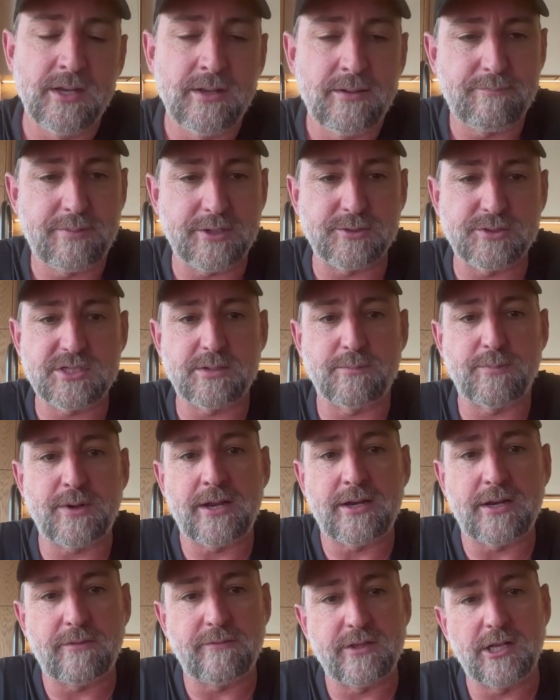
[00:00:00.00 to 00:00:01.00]
builds the
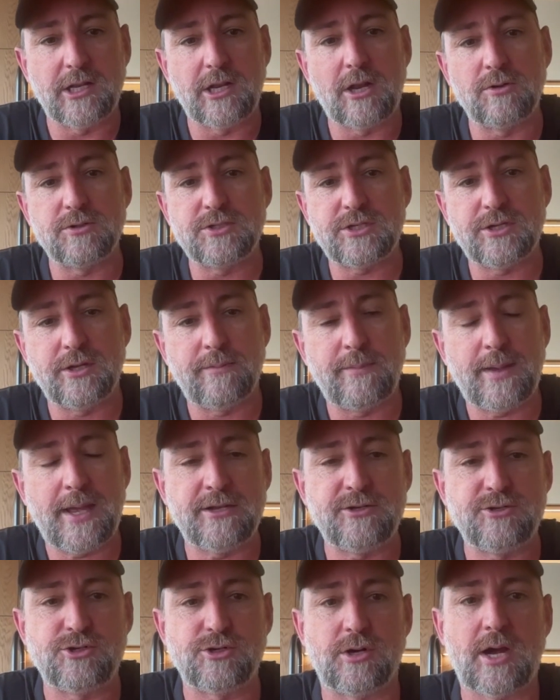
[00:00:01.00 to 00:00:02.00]
brand over the long term
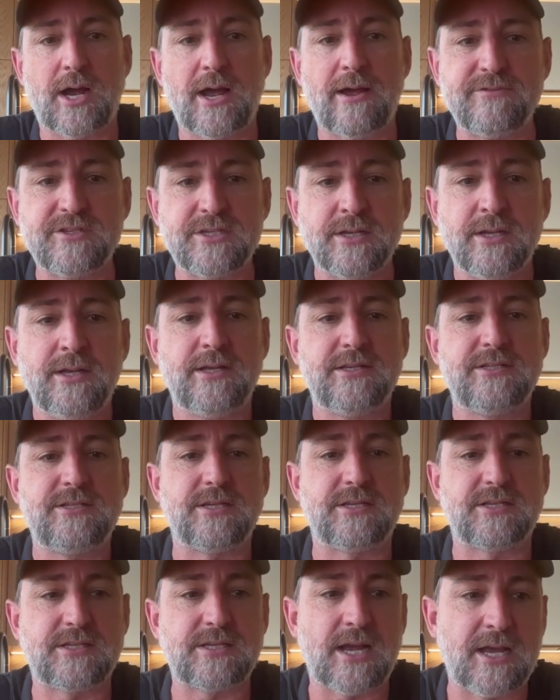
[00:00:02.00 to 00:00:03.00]
and drives
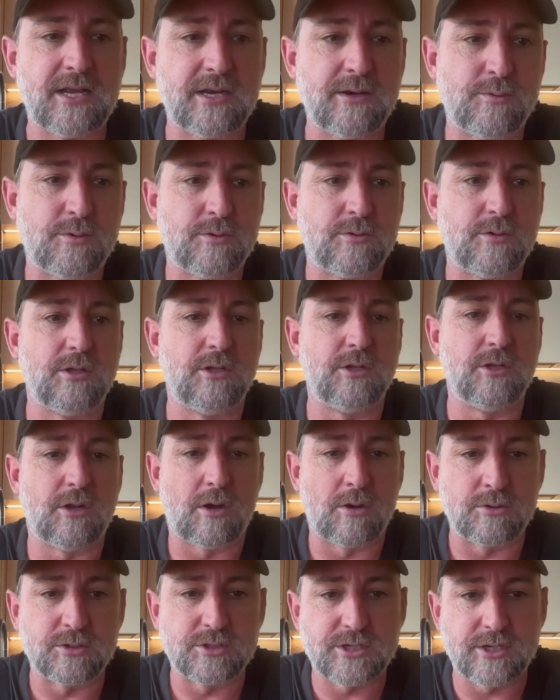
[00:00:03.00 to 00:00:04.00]
sustainable
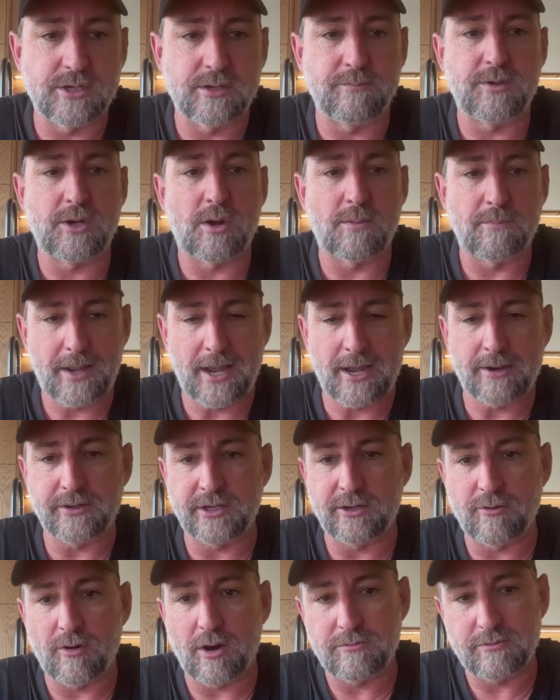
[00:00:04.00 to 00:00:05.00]
long-term
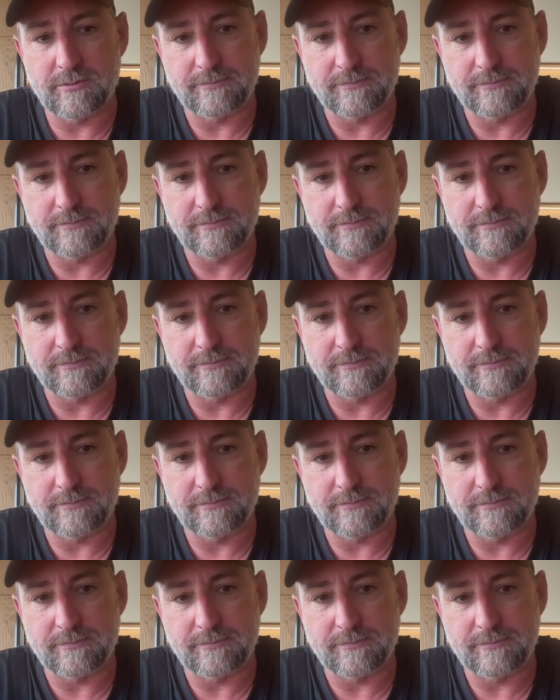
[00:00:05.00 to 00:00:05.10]
compounding growth.